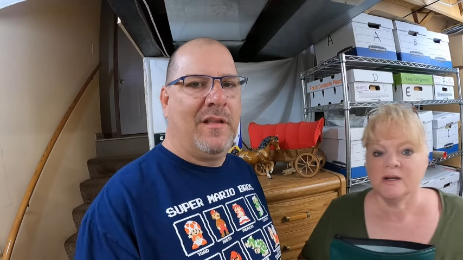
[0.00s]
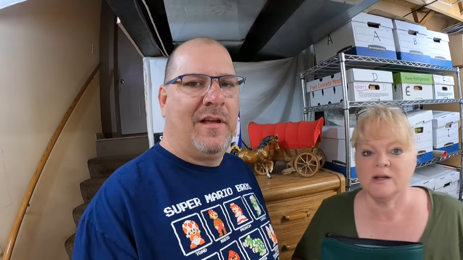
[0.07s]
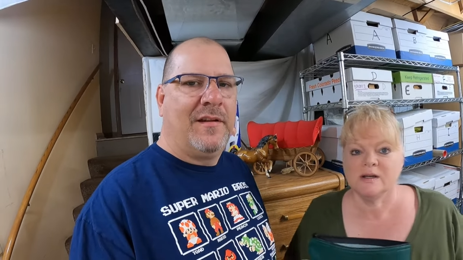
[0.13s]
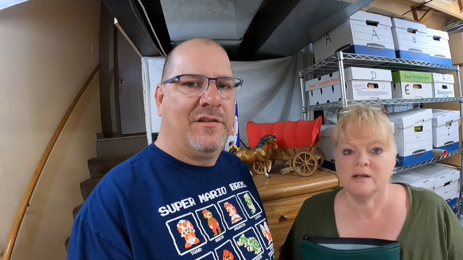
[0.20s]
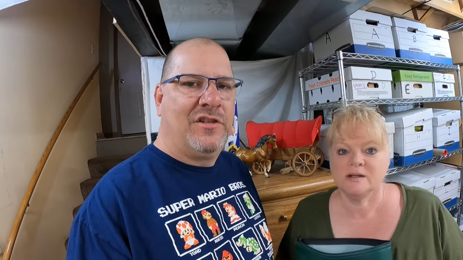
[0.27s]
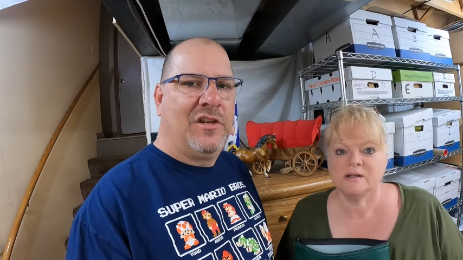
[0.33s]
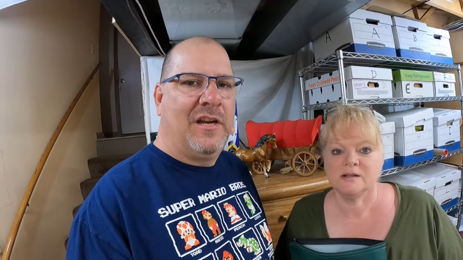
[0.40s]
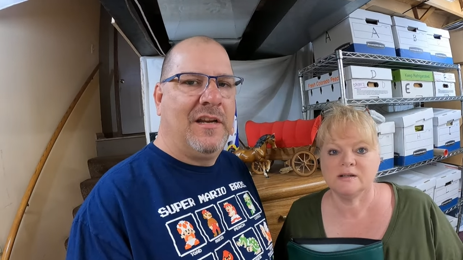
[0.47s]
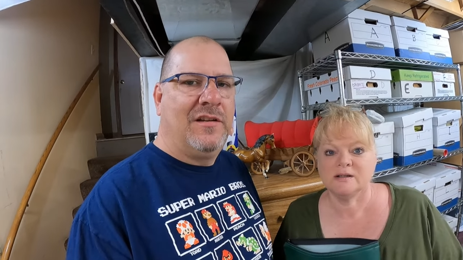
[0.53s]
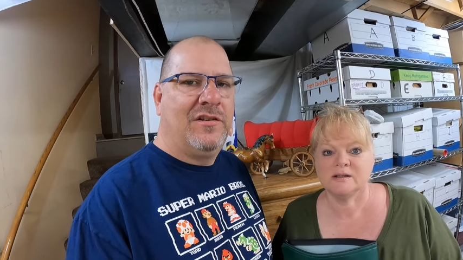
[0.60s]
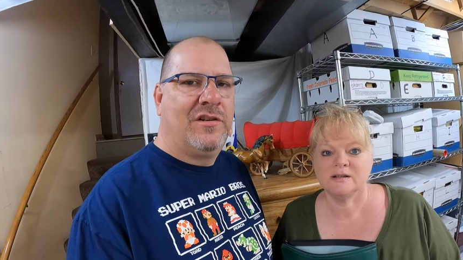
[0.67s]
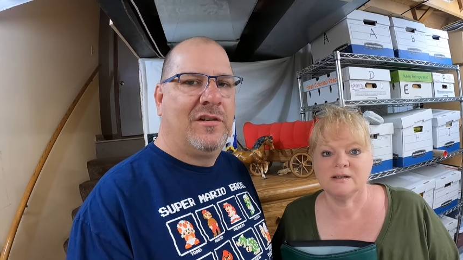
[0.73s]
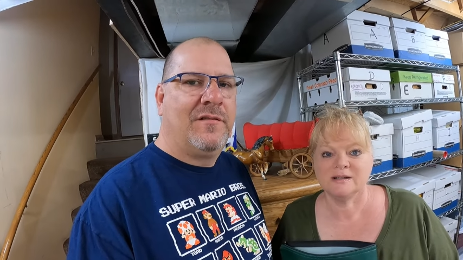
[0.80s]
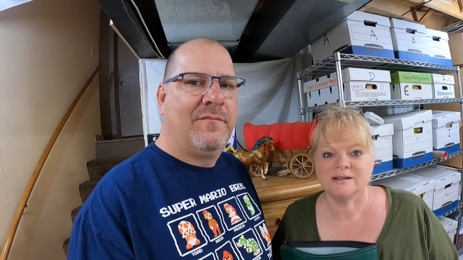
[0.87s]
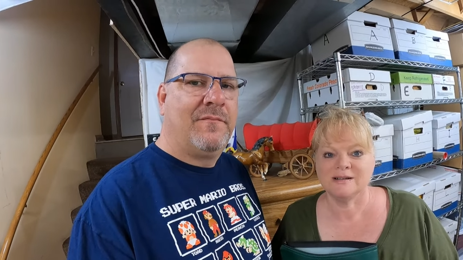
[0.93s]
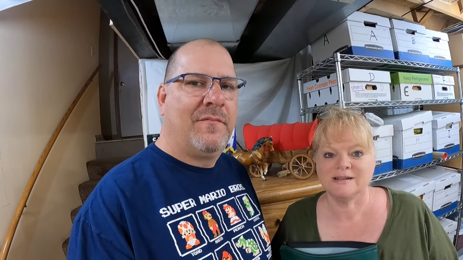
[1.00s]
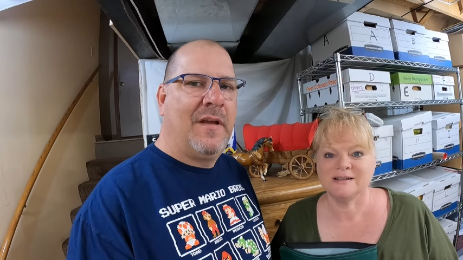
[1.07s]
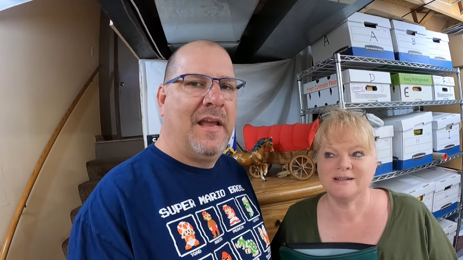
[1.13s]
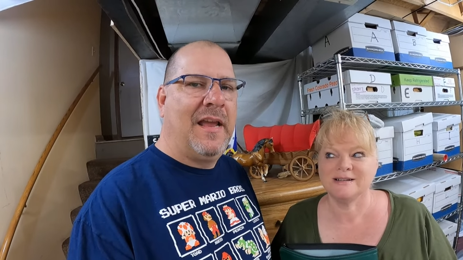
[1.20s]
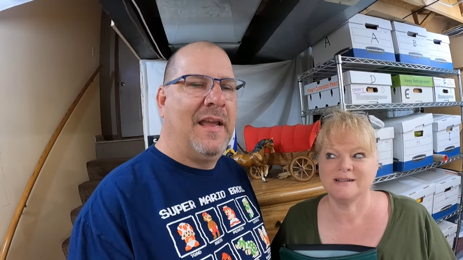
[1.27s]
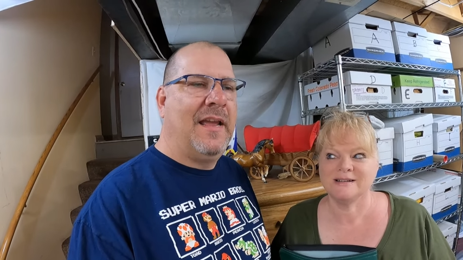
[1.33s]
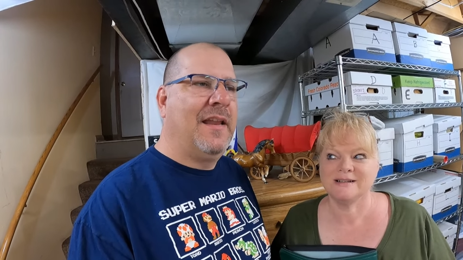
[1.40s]
Speaker 1: with a lot of change.
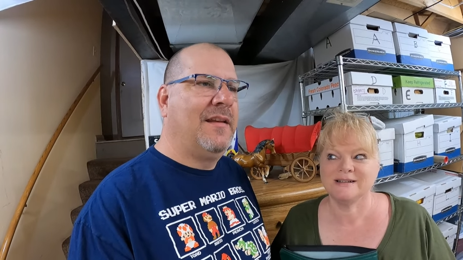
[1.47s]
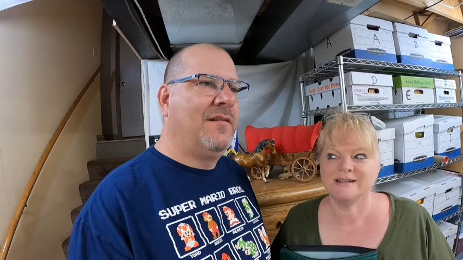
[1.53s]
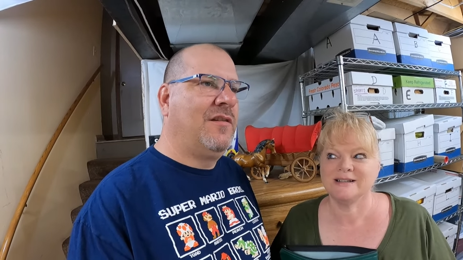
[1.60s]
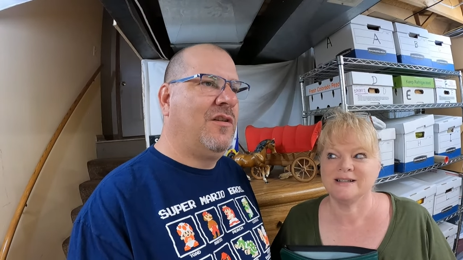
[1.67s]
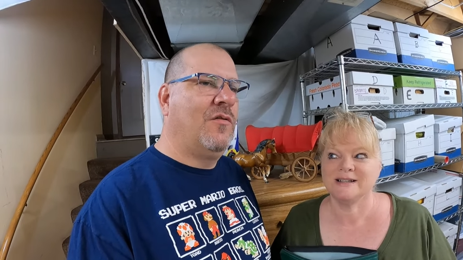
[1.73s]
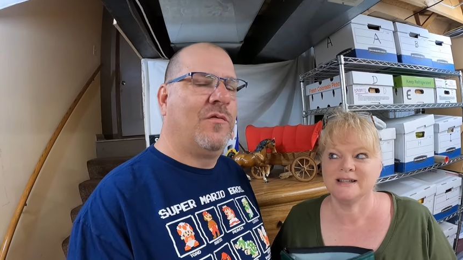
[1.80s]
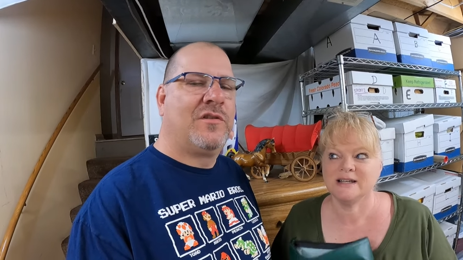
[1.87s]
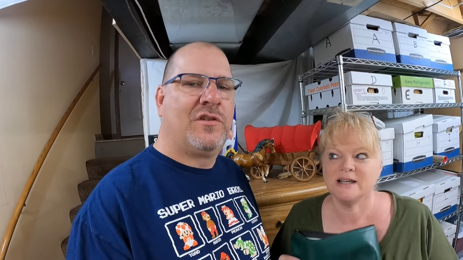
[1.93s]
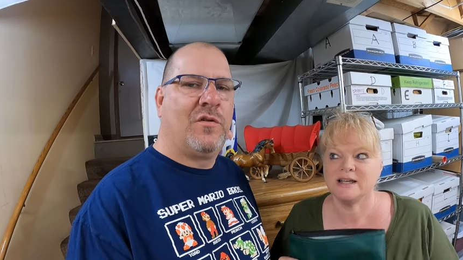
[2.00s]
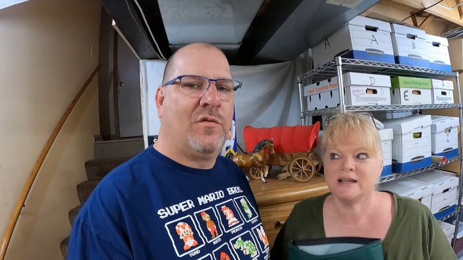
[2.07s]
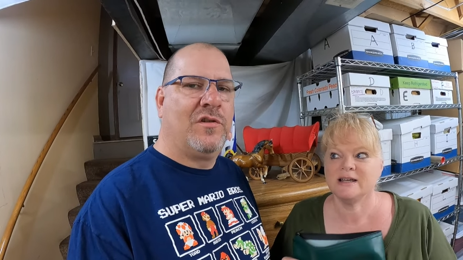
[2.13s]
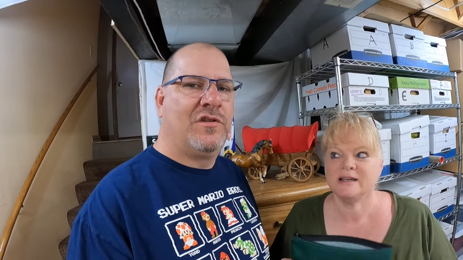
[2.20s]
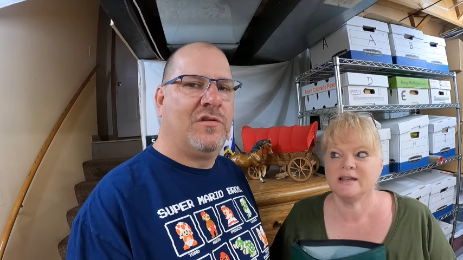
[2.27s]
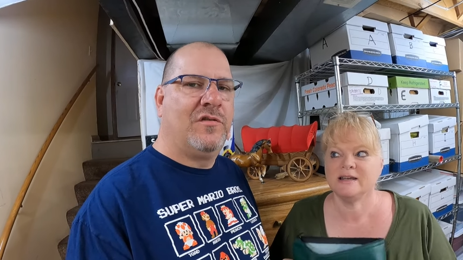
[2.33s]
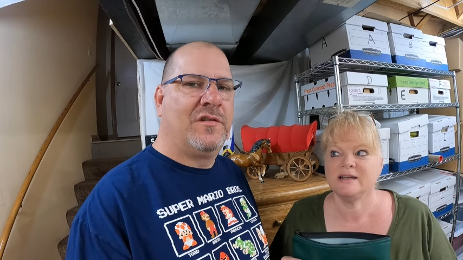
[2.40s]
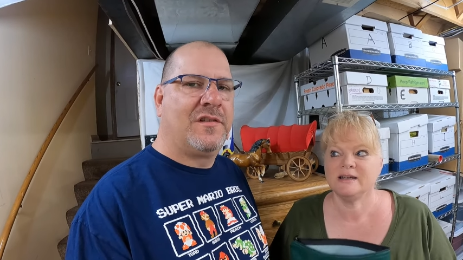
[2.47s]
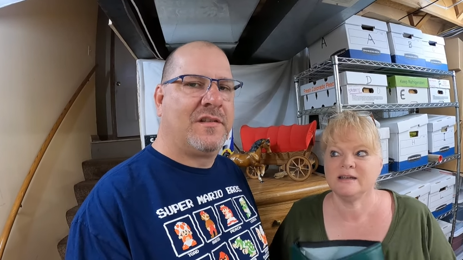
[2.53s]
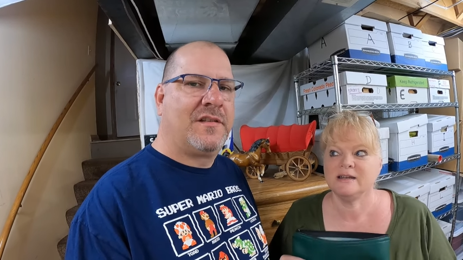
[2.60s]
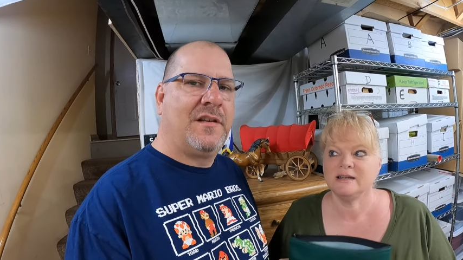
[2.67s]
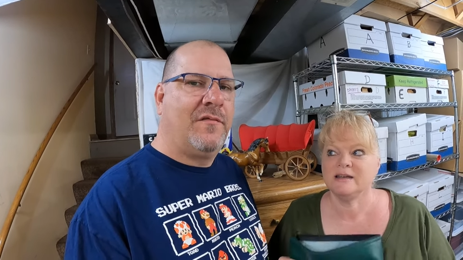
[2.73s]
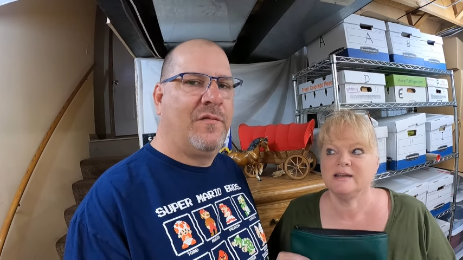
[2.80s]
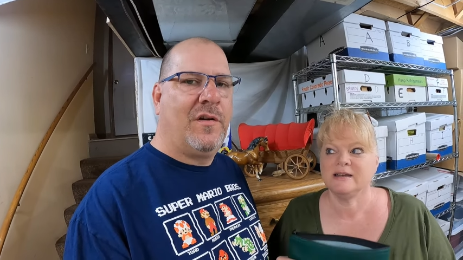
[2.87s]
And, you know, storage
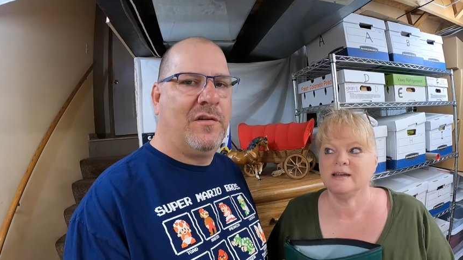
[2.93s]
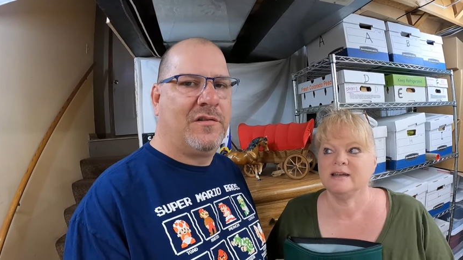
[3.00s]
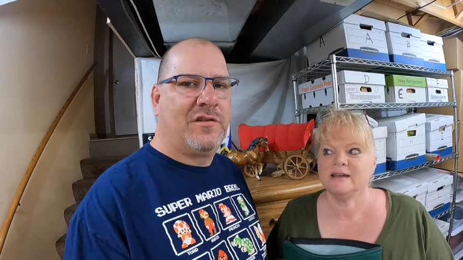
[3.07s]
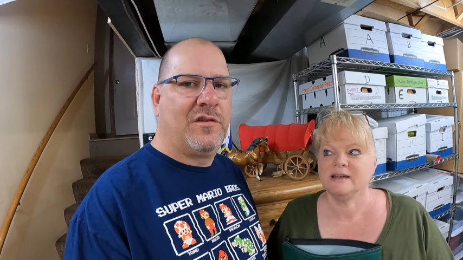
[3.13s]
units and stuff, we all